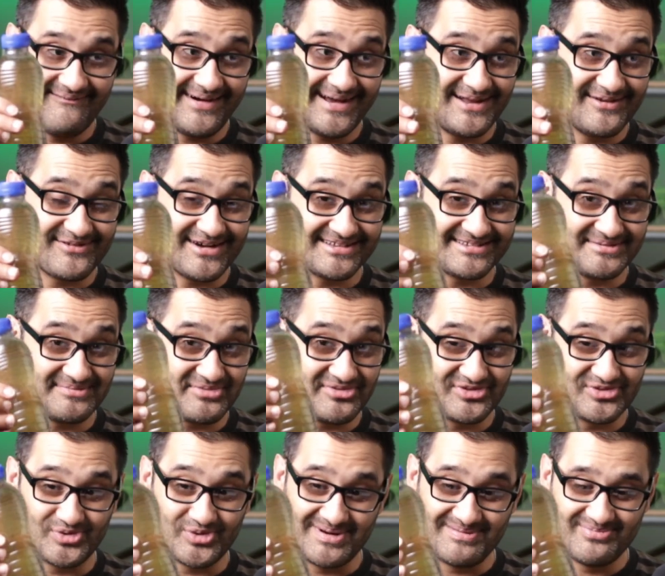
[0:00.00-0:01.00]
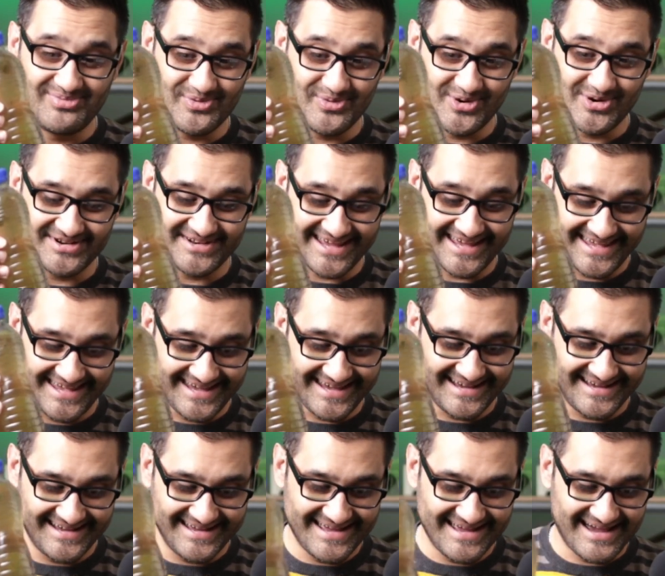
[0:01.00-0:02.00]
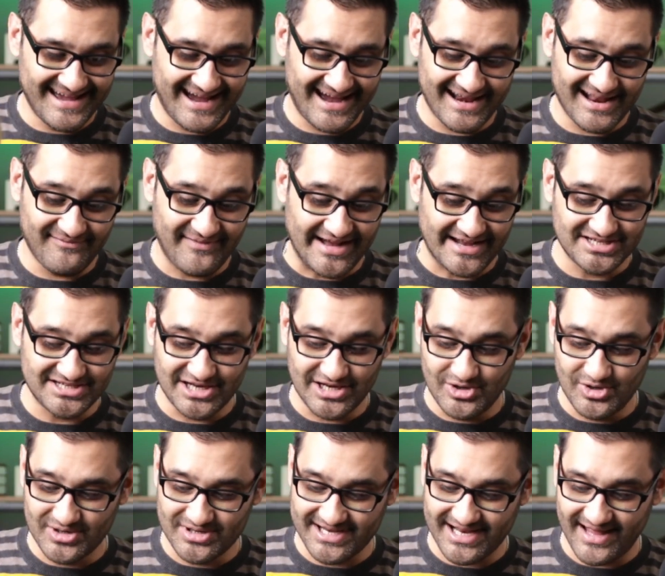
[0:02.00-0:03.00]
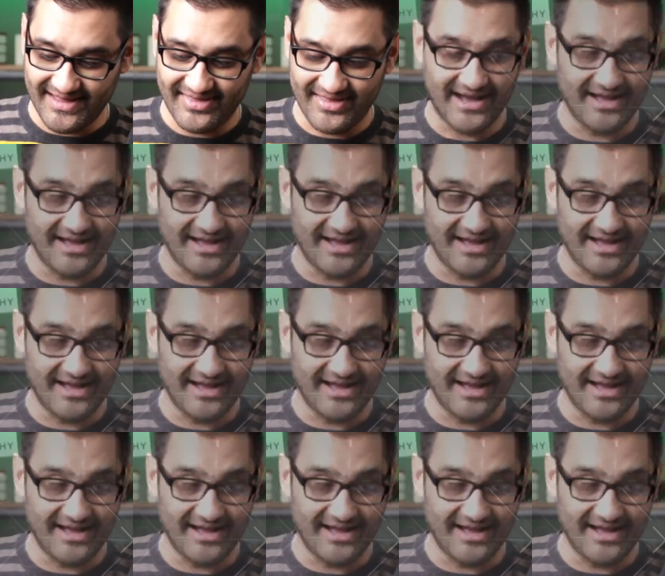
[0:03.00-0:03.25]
Well, I've got some swamp water here, and I've actually looked at